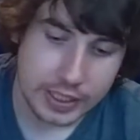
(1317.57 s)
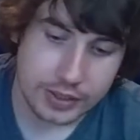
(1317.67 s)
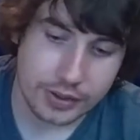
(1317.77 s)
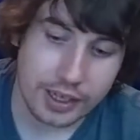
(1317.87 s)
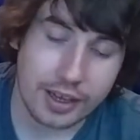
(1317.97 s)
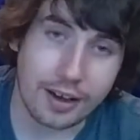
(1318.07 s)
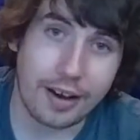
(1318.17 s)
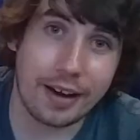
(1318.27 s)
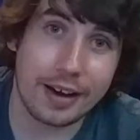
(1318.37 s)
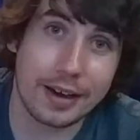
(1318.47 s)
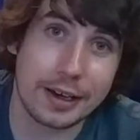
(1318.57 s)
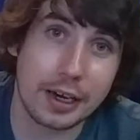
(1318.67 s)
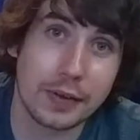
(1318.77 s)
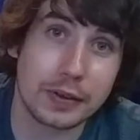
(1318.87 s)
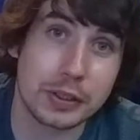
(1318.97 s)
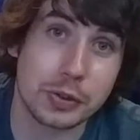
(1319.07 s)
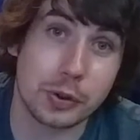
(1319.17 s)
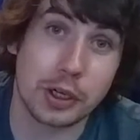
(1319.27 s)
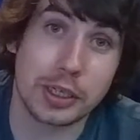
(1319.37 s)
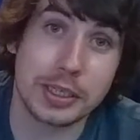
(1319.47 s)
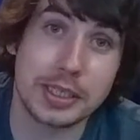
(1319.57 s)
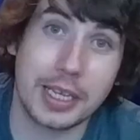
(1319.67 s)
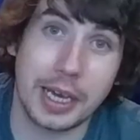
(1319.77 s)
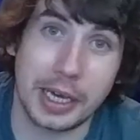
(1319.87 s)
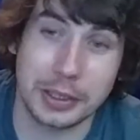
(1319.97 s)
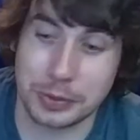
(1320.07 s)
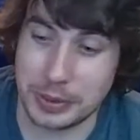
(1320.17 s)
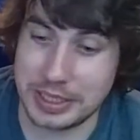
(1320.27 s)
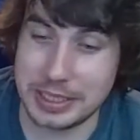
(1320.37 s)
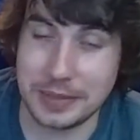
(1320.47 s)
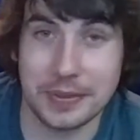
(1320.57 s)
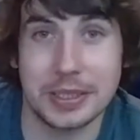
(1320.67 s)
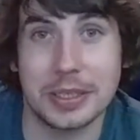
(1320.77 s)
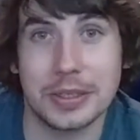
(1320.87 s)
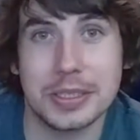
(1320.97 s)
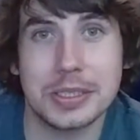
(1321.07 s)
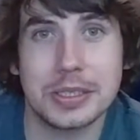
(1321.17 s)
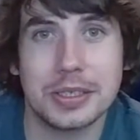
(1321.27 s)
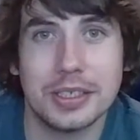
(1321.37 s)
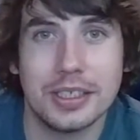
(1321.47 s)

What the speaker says: So yeah, I got the strongest Android TV there is